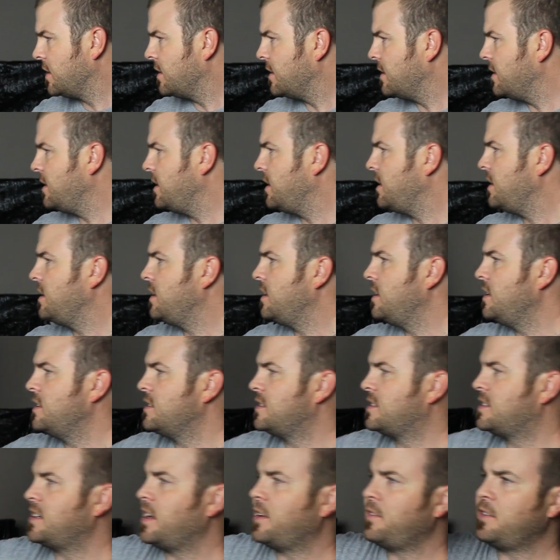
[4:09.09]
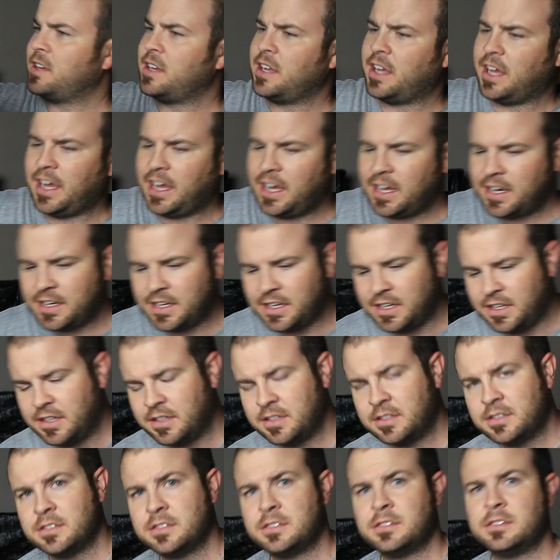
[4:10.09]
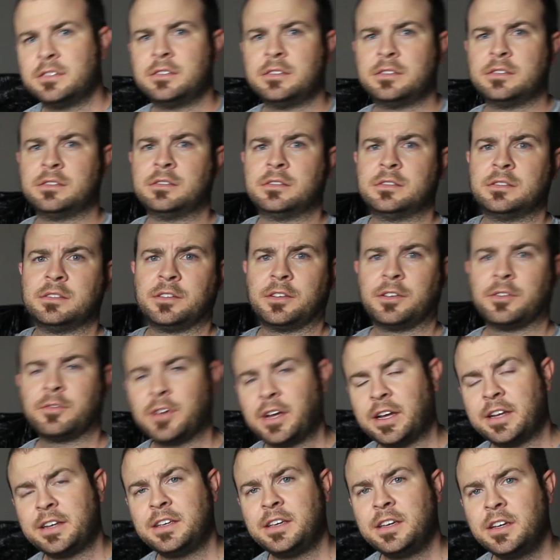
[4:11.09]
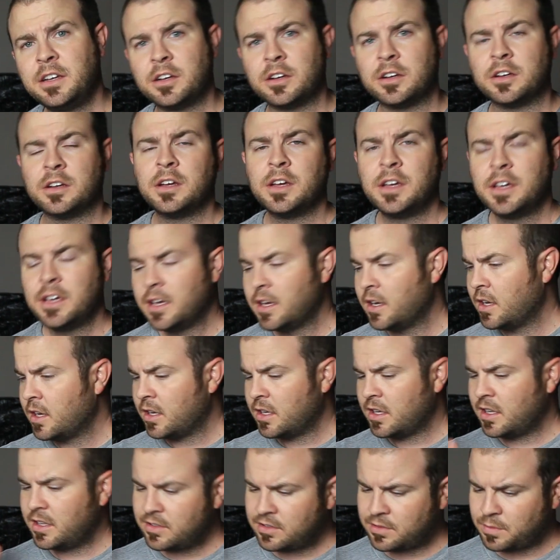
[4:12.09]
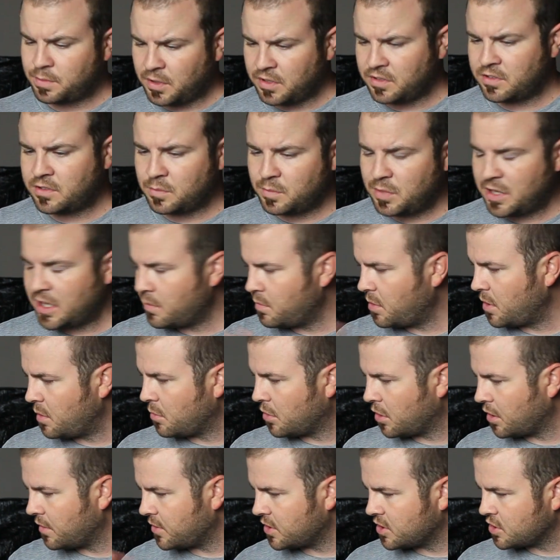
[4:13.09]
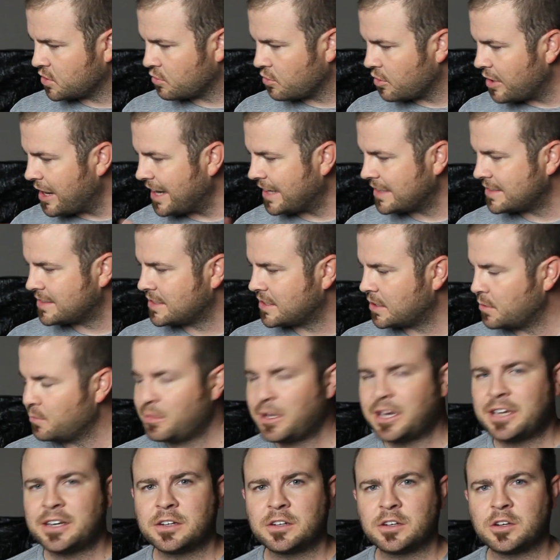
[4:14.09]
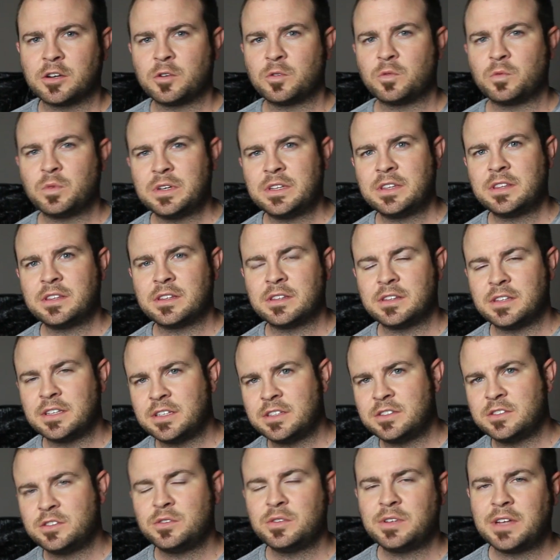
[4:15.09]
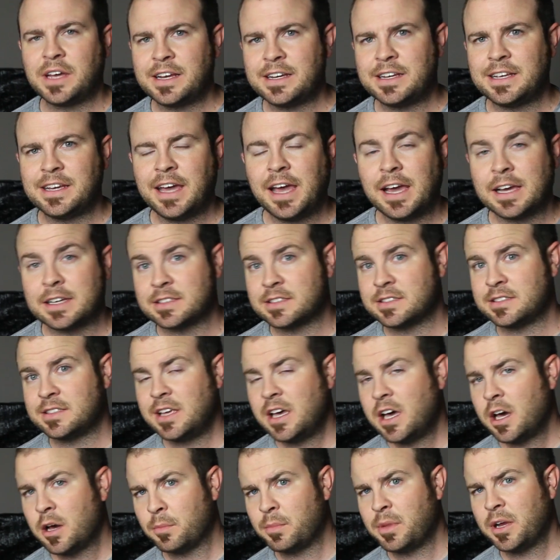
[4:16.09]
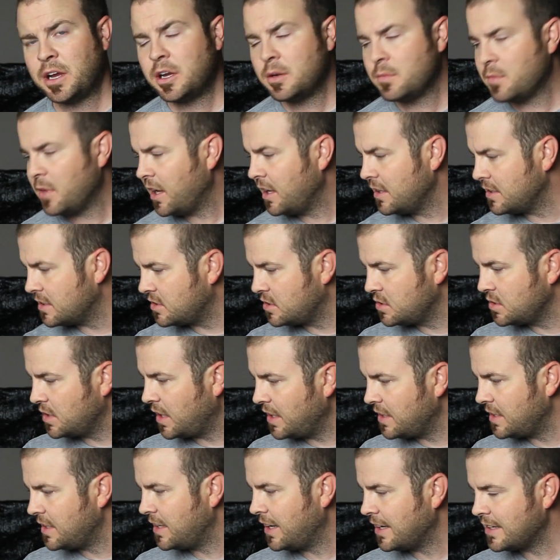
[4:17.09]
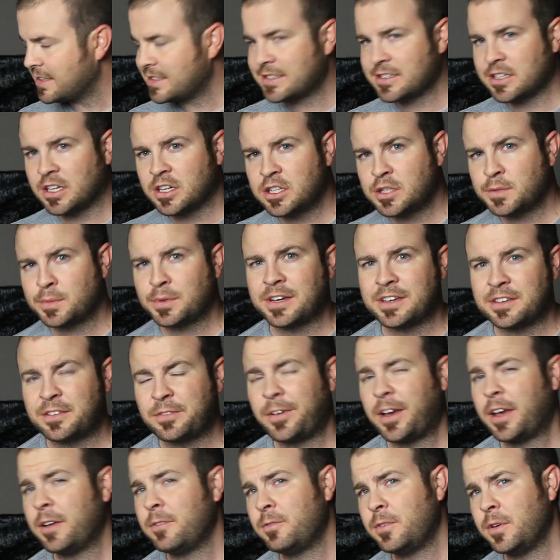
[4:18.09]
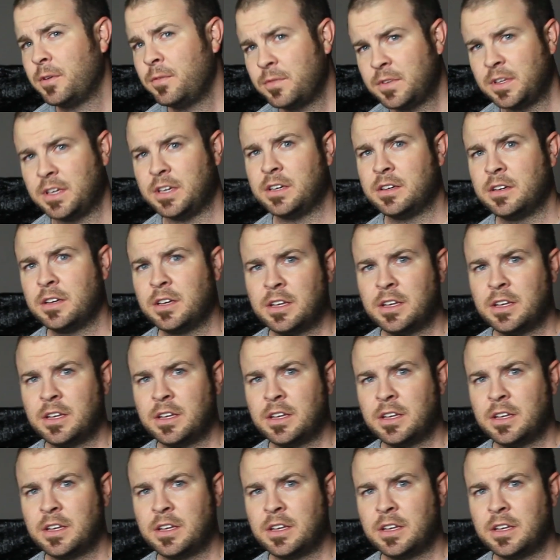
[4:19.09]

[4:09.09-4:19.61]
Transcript: The 780 right here is supposed to be a bit more of a direct competitor with the 290X. Now, bear in mind the 290X launch price 550.